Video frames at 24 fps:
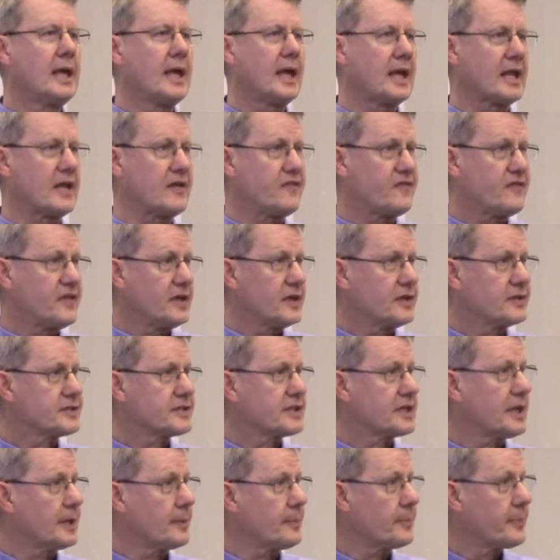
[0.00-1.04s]
and he feels
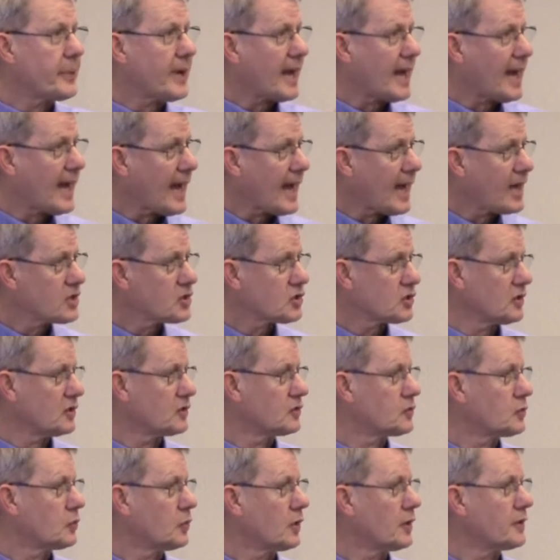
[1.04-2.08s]
compassion
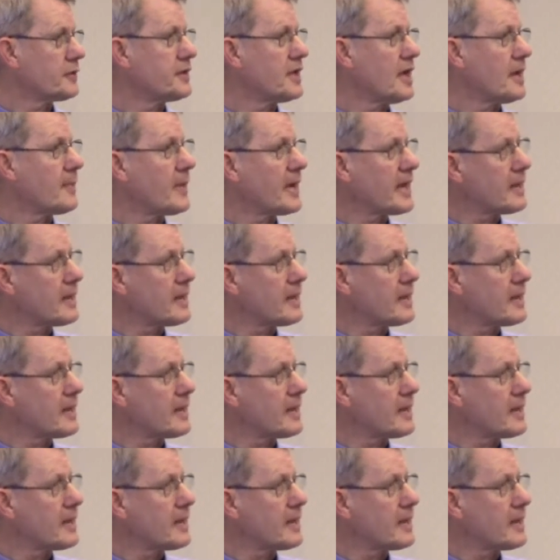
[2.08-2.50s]
toward them,